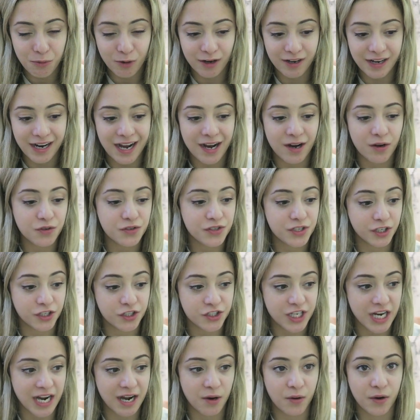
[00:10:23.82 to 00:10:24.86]
workout, took a
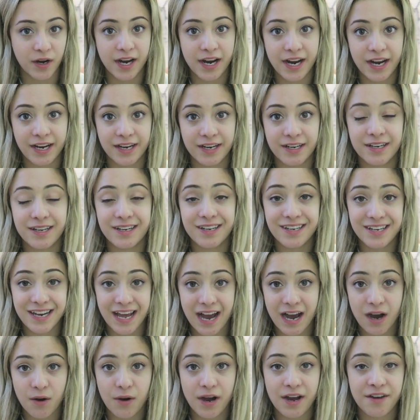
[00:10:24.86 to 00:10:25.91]
shower, and
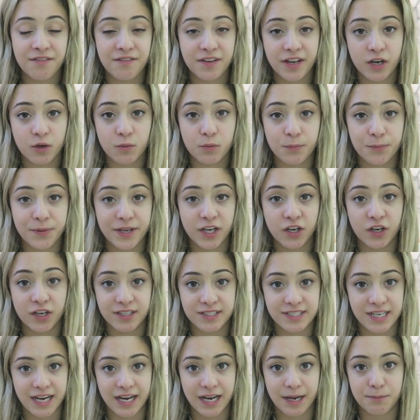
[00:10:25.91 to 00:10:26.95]
now I figured would be a
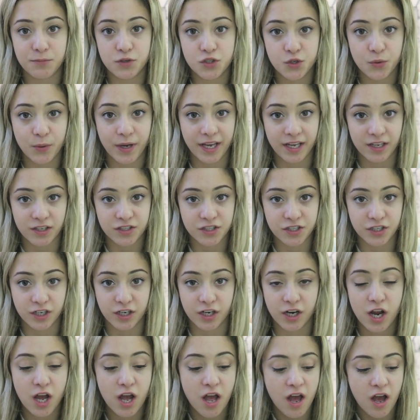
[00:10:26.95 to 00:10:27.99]
good time to
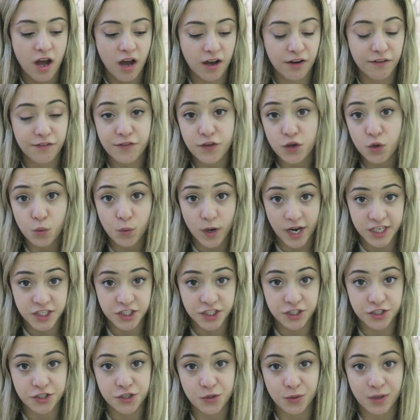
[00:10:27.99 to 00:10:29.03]
answer a few
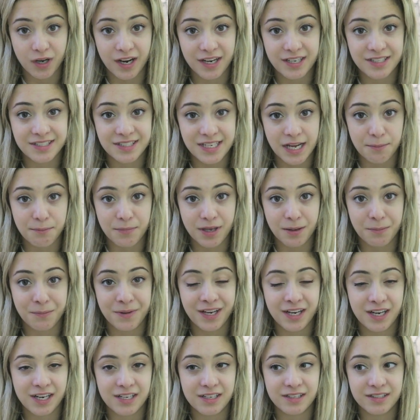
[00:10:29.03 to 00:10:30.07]
questions you guys sent me
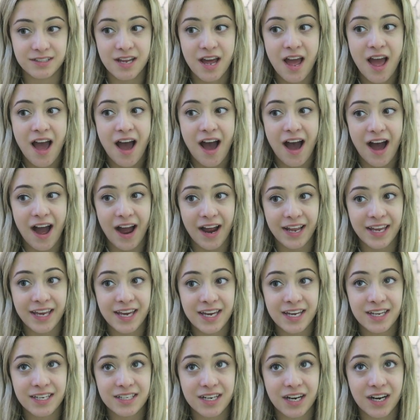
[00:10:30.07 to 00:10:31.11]
because I
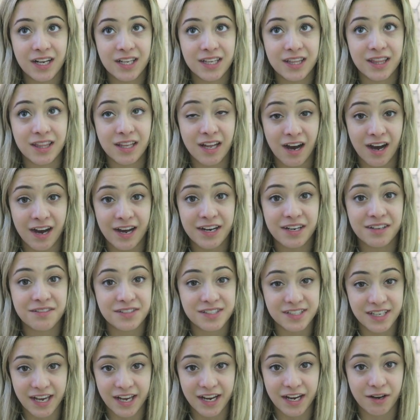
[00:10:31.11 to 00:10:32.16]
get a lot of
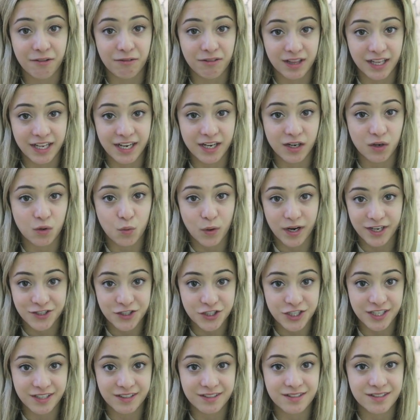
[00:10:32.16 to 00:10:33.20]
skating related
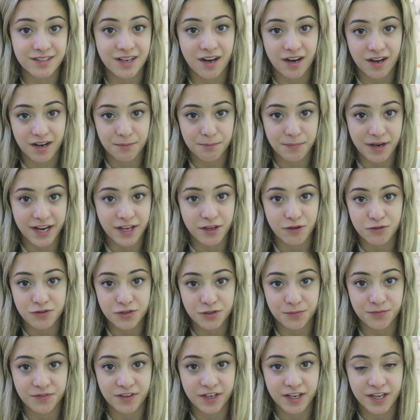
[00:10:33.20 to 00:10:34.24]
questions on my
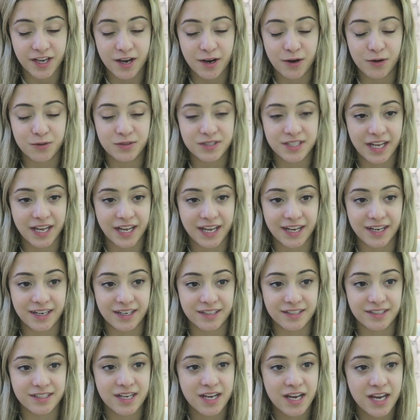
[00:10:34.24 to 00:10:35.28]
YouTube videos
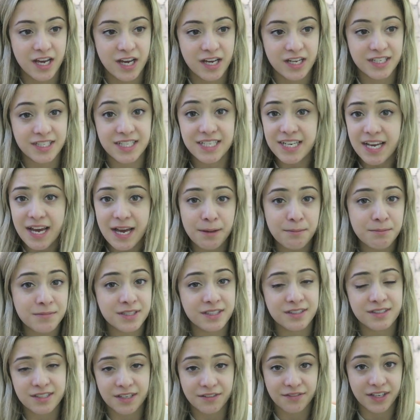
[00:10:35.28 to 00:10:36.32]
and DMs
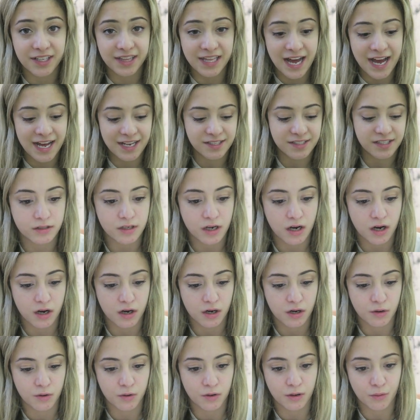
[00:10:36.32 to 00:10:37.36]
and stuff like that.
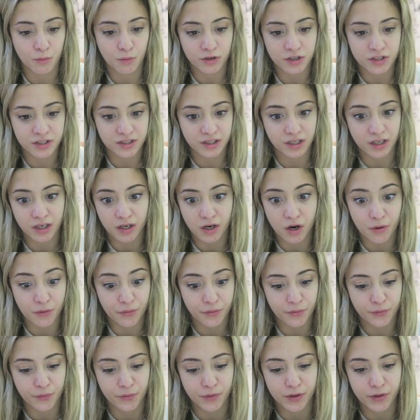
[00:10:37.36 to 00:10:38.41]
So we're just gonna go
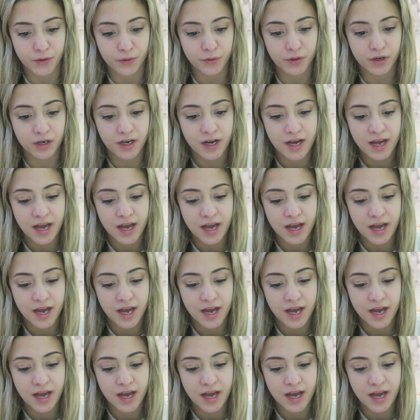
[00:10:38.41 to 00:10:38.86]
through